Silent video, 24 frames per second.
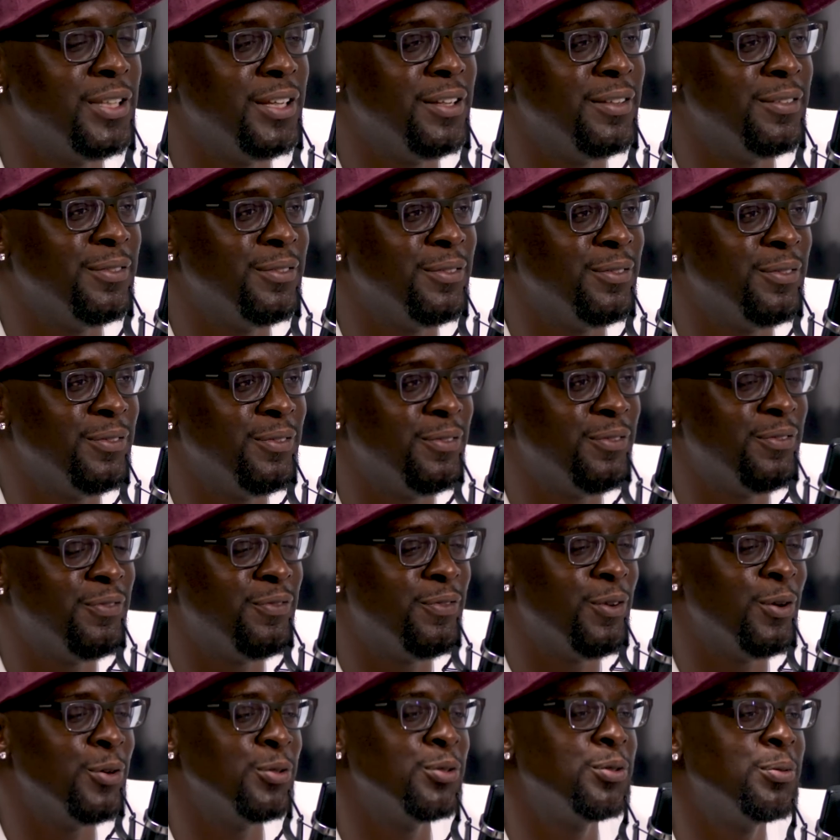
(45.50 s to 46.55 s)
the
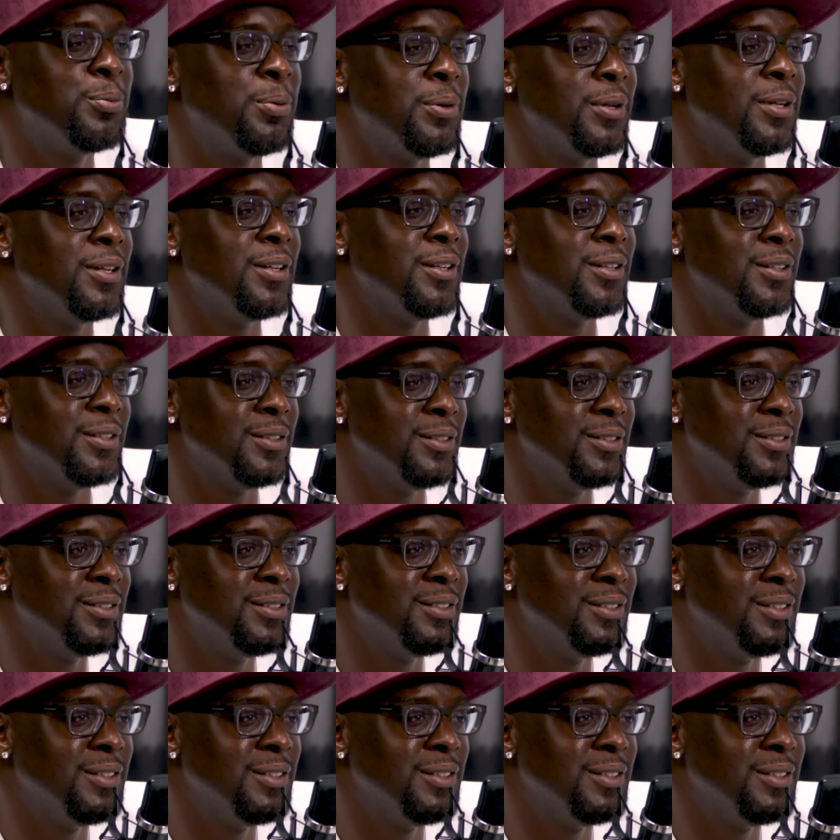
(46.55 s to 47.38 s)
first player